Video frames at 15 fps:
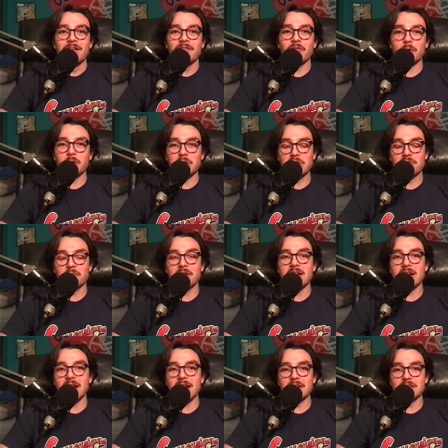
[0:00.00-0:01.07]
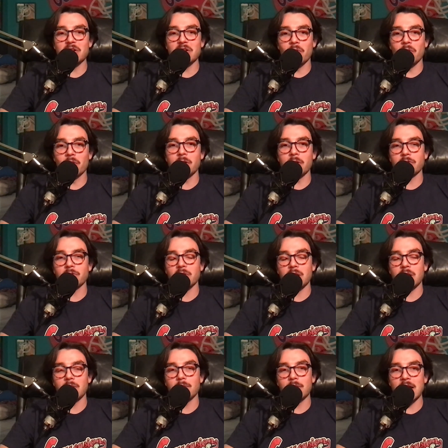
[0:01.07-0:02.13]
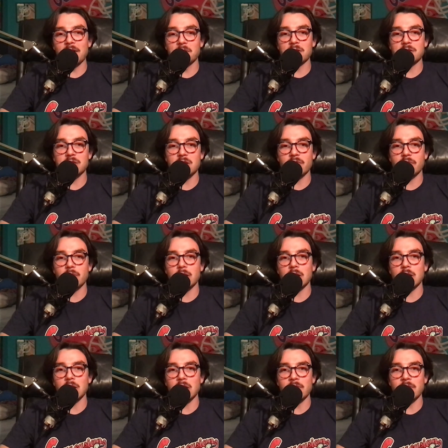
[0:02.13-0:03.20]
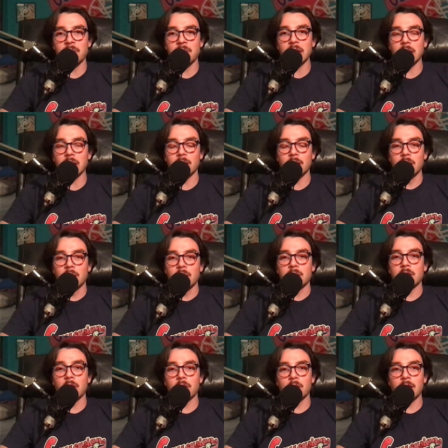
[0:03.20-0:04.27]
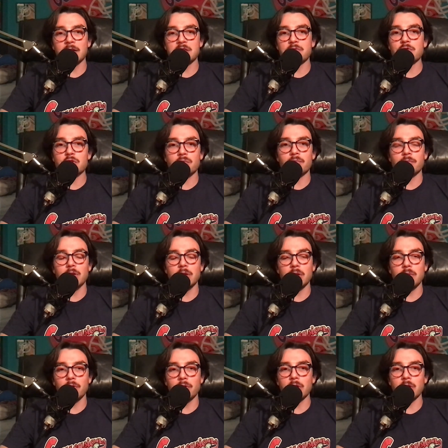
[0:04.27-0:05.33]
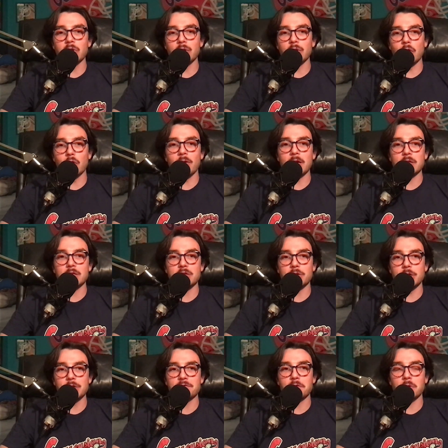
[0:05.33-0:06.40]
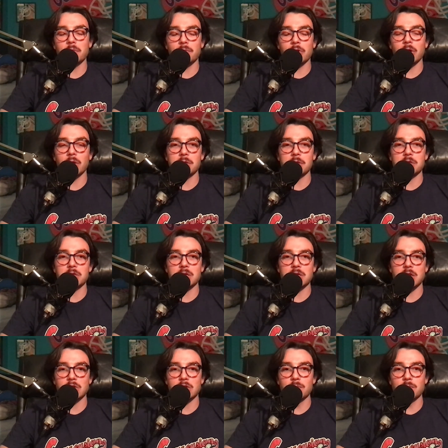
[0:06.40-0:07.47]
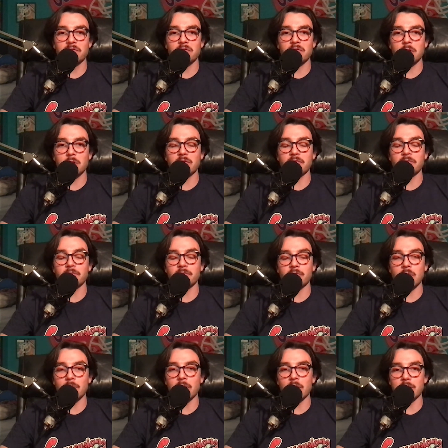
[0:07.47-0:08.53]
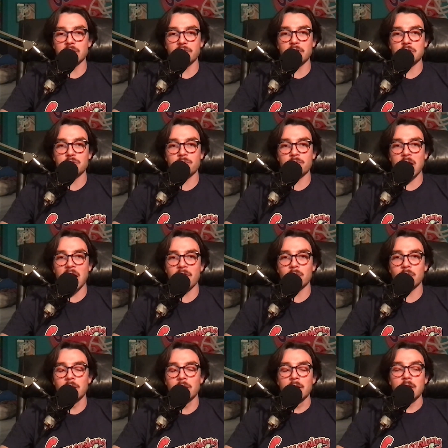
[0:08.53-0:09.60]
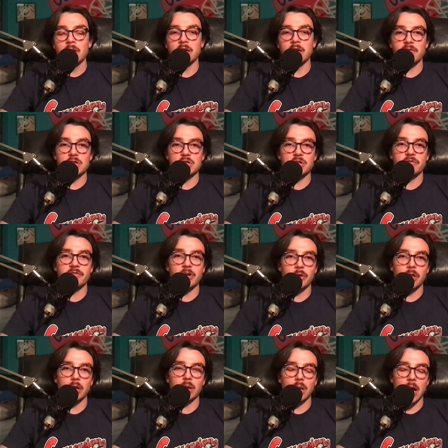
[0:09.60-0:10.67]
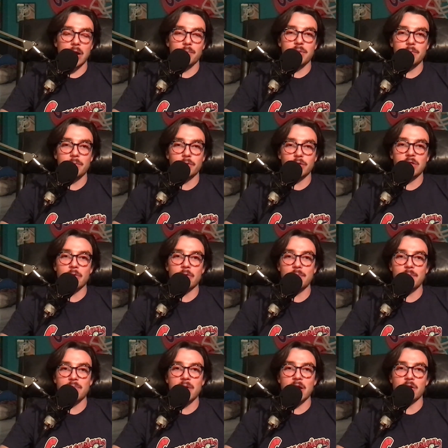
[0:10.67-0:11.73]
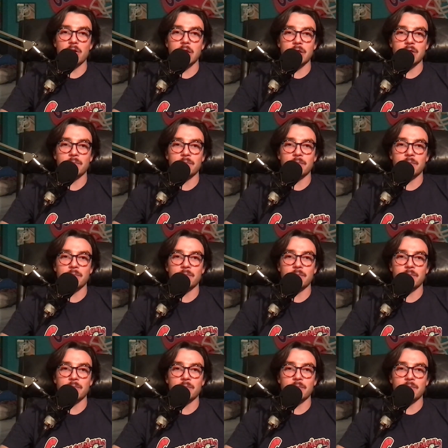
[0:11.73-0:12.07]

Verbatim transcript: for three against the Orioles, and we'll have to see if we can even make it. Nonetheless, it was a really, really good opening series for the Marlins. They take two of three from a division rival, a division foe that a lot of people thought would be better than the